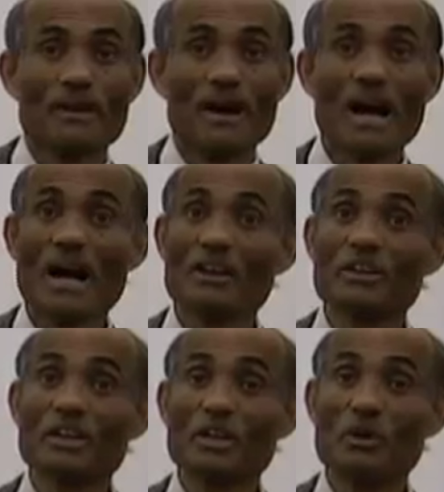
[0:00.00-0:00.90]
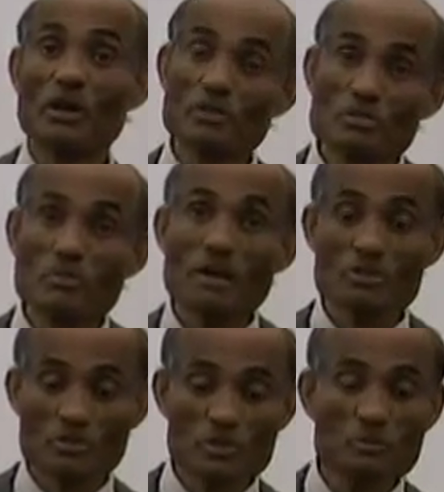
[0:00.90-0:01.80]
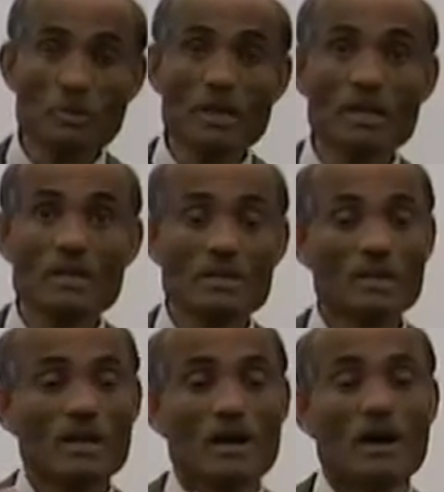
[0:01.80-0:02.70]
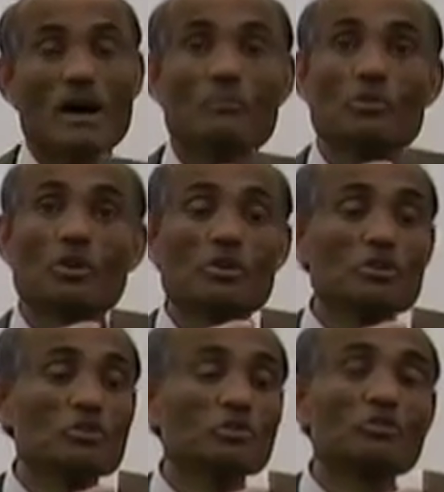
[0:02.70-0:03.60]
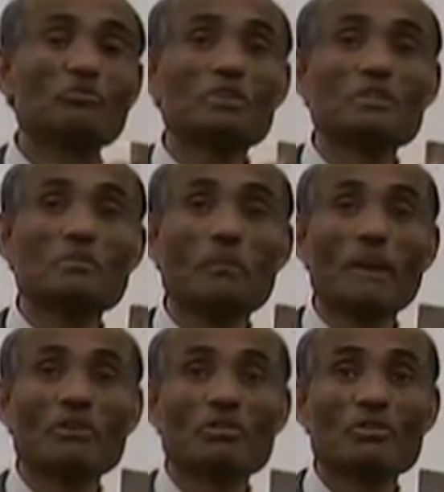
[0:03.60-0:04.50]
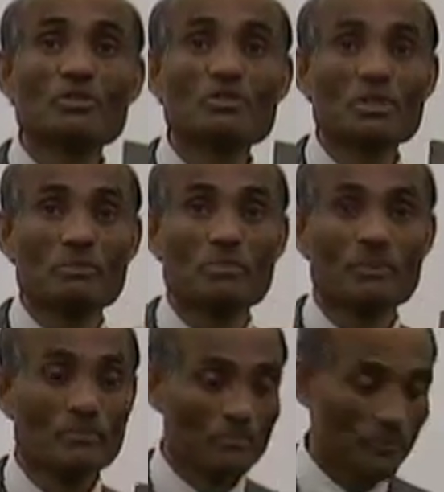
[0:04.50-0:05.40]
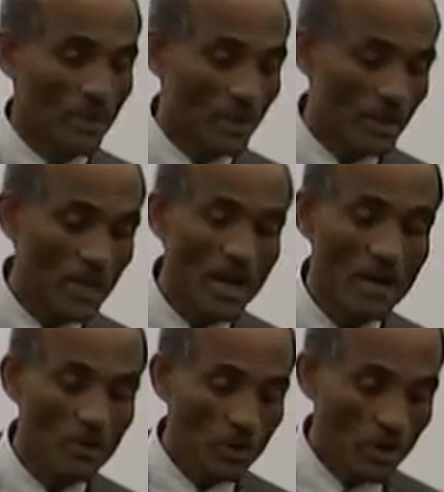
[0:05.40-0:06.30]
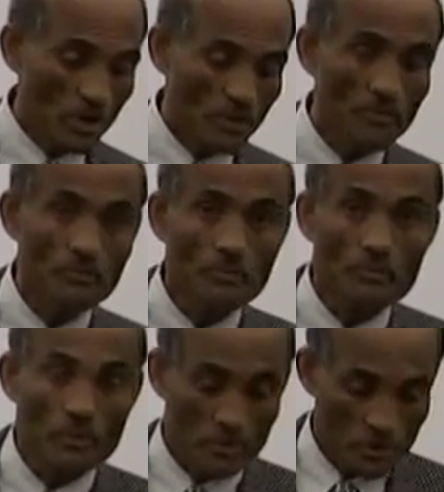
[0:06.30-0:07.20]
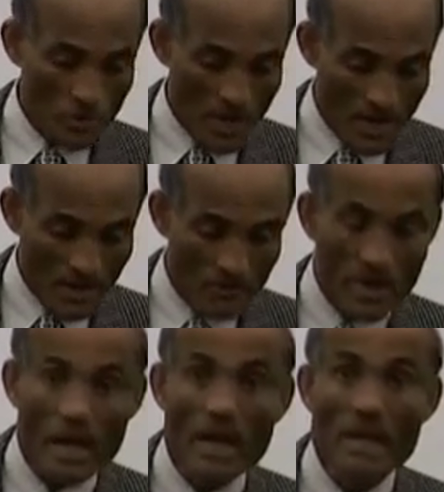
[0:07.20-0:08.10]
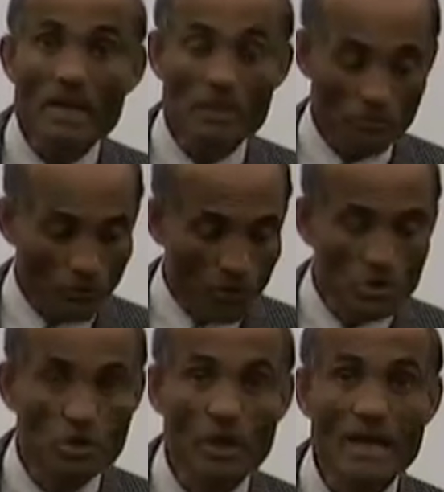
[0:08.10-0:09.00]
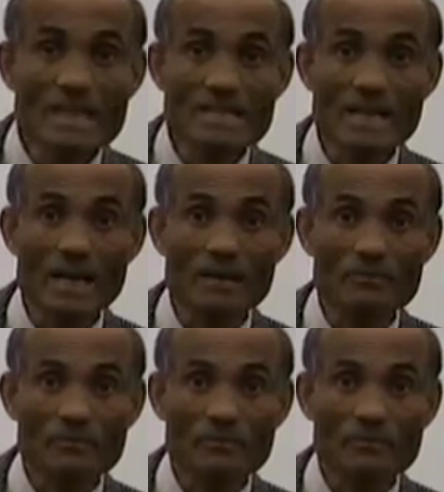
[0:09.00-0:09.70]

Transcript: And in order to measure the speed, I'm going to use this metal strip. Now, you have a photo gate here.